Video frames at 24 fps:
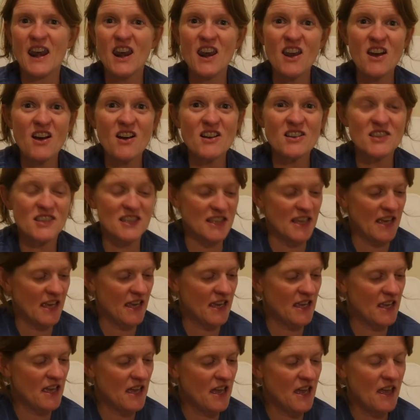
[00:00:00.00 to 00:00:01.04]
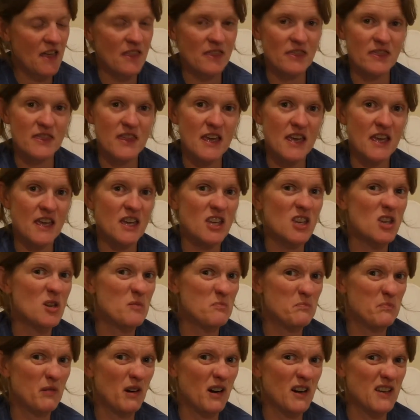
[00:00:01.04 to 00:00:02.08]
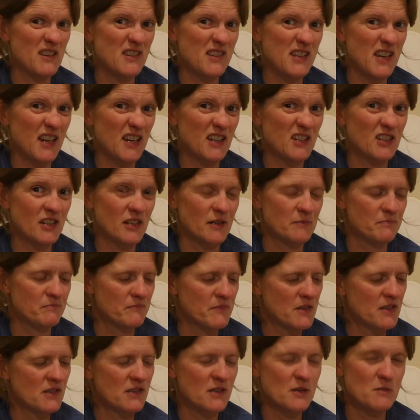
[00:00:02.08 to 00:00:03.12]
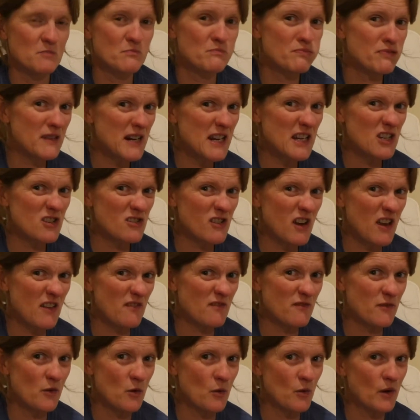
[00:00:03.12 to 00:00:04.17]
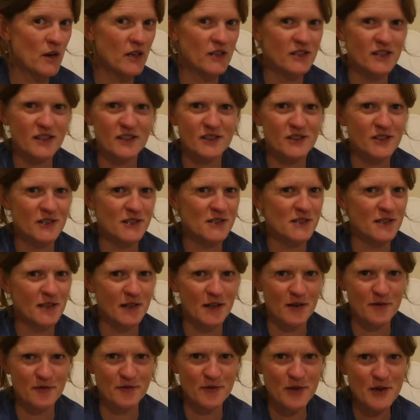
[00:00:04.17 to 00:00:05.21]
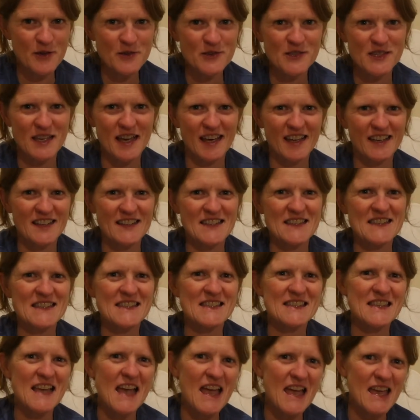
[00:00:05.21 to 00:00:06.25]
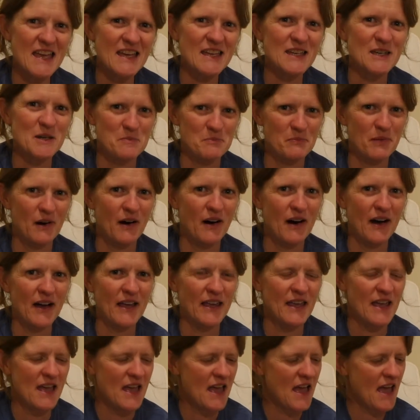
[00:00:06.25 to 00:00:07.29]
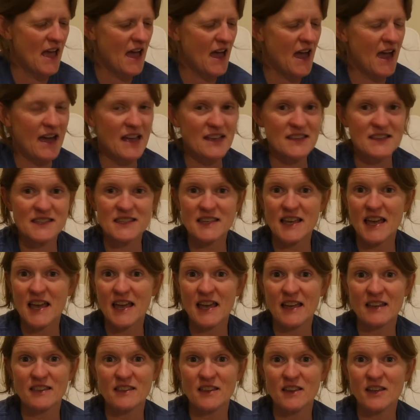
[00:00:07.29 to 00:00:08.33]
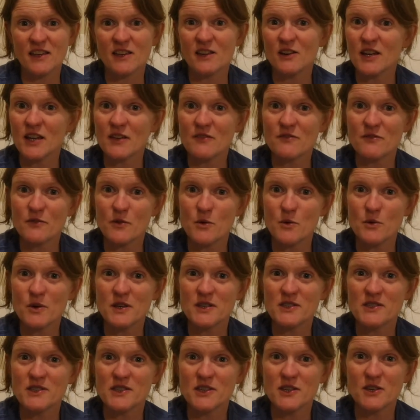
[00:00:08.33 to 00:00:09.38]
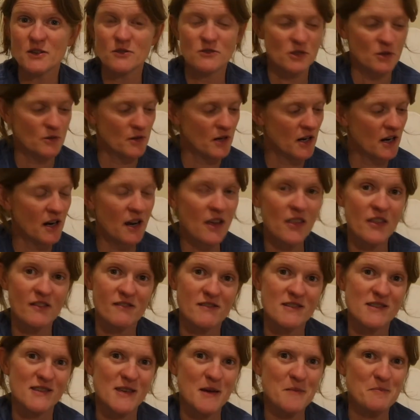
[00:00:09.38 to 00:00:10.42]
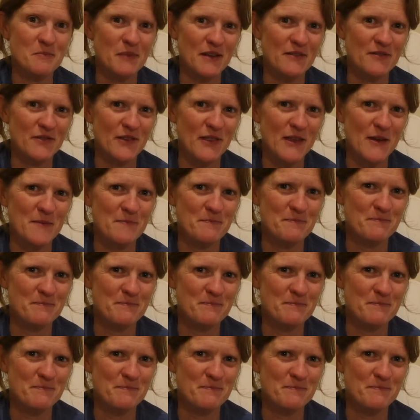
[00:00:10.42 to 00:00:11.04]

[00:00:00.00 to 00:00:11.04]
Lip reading: lastly, the goodbye section. So it's pretty straightforward, just like a few seconds saying goodbye and saying that you're looking forward to doing another assembly for them.